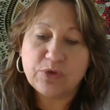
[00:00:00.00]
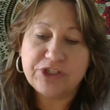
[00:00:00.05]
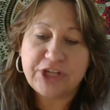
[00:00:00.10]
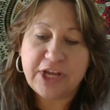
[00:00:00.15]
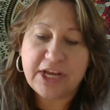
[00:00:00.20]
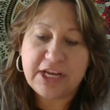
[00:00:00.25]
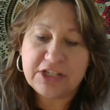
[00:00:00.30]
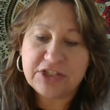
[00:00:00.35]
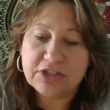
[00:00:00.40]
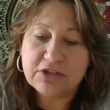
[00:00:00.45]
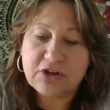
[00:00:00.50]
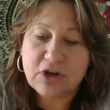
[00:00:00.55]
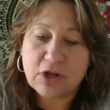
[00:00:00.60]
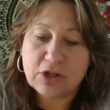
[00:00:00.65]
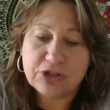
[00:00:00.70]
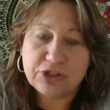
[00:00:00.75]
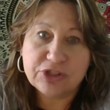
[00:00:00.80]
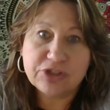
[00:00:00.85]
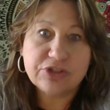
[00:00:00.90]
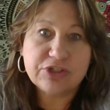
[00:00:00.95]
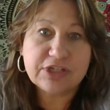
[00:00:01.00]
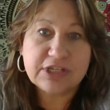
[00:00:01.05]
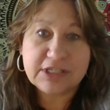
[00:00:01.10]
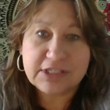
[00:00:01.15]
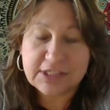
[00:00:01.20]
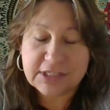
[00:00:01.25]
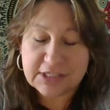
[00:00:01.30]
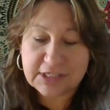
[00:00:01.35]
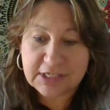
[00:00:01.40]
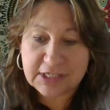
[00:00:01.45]
which ancient cultures
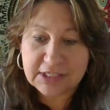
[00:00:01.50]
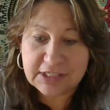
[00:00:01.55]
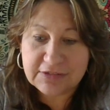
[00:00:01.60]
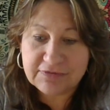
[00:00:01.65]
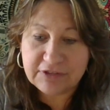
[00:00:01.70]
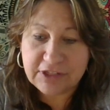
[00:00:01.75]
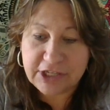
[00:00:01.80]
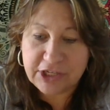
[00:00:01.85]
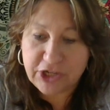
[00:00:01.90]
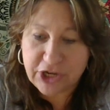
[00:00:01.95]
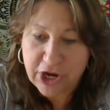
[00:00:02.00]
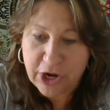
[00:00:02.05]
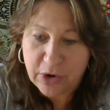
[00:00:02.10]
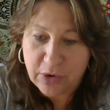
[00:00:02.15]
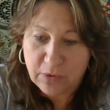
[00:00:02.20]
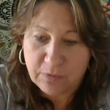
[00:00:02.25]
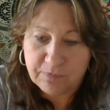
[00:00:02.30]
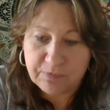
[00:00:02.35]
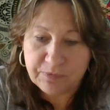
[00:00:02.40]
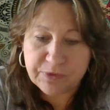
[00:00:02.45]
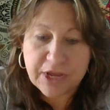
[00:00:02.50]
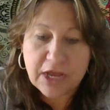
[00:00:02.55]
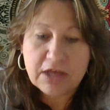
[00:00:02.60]
instinctively know.